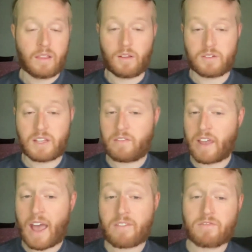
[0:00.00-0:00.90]
Lens giving
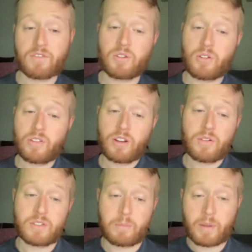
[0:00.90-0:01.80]
half of a goal,
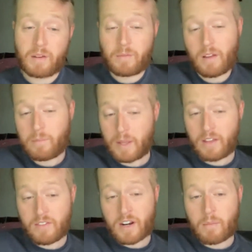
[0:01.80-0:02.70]
though, is a bit big
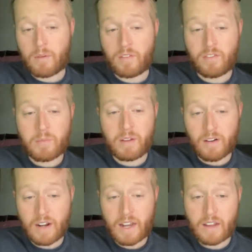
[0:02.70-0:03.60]
of a number for me
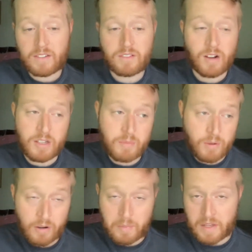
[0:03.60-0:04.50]
right now to
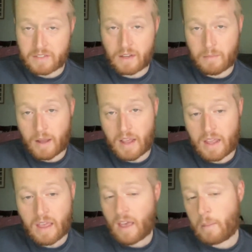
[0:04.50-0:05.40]
Strasbourg based on
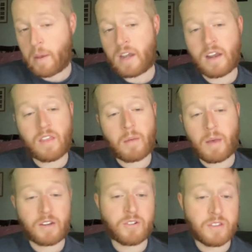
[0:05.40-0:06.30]
my opinion of them
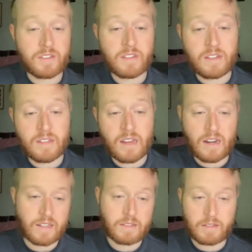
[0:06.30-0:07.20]
entering the
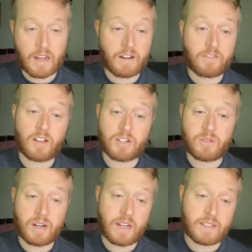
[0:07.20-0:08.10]
season. It's kind of
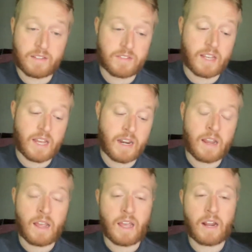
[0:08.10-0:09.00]
fluctuated, as I've said,
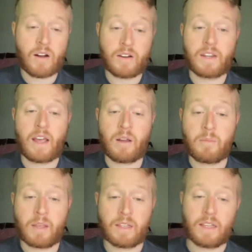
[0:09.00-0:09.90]
and gone down
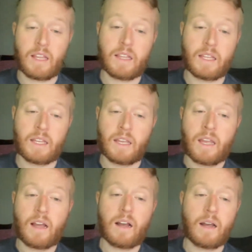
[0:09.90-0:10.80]
mainly lately.
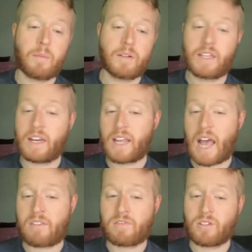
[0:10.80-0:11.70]
But getting a
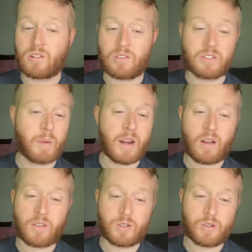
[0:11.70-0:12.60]
half of a goal, despite
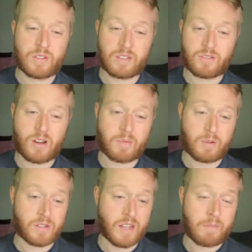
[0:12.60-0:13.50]
all the juice on the
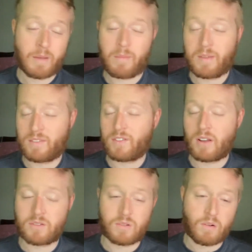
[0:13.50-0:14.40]
Strasbourg side, maybe this
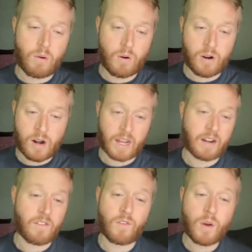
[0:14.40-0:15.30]
falls to a quarter and I
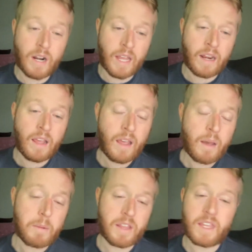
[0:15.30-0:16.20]
can avoid it.
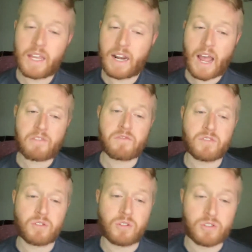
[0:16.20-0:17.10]
But I think at a half
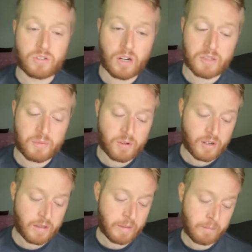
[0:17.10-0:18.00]
of a goal,
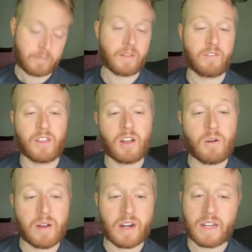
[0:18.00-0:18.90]
Strasbourg, if they
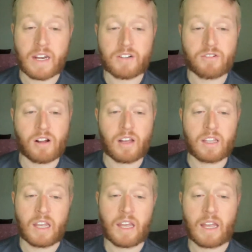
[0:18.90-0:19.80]
go in and get a
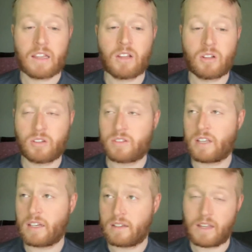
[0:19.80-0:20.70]
draw at Lens
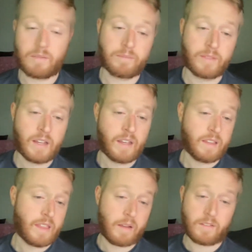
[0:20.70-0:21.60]
and
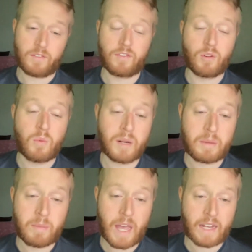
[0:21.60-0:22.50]
that's a full
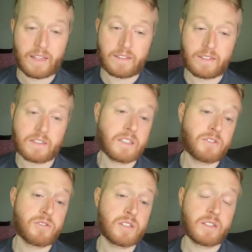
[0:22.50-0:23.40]
winning bet, that's
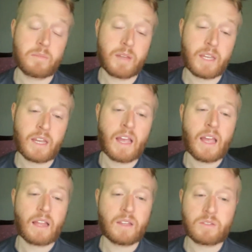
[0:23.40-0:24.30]
interesting to me,
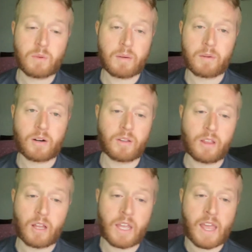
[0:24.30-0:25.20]
at least what I'm
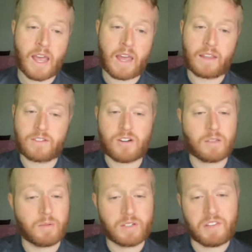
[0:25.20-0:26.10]
currently looking at. The
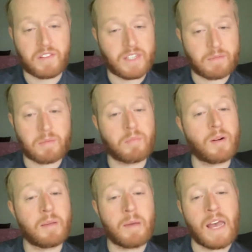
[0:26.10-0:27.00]
Strasbourg defense has been
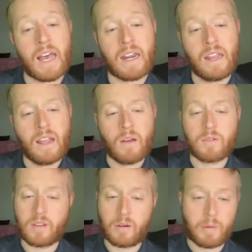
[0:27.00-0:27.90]
pretty bad. It
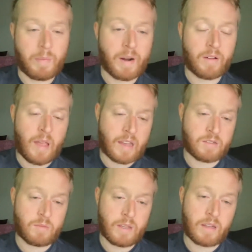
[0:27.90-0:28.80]
was a little bit better
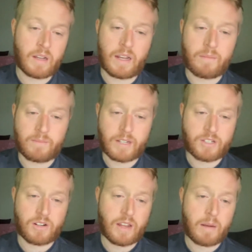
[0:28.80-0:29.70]
last week. I'm not
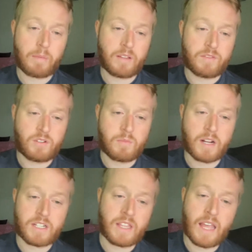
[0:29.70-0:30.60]
sure that I believe too
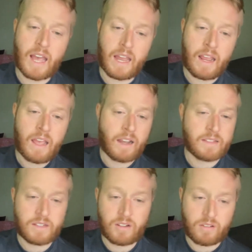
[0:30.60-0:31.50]
much in that
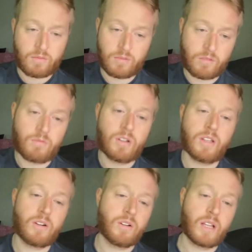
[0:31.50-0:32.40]
because they took a
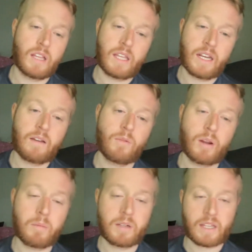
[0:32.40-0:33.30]
really early lead and
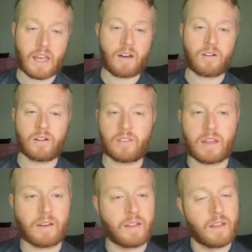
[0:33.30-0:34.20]
were able to counter, and
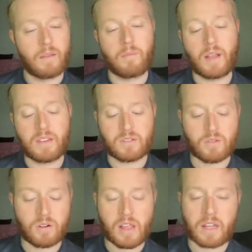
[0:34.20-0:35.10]
that made the
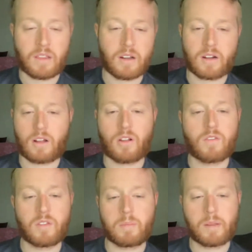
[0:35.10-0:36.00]
scoreline look all
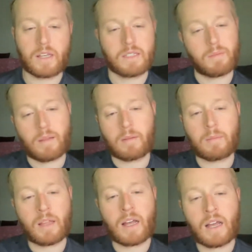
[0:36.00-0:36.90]
over the place, blah, blah,
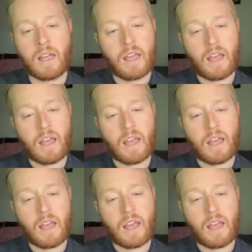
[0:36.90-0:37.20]
blah.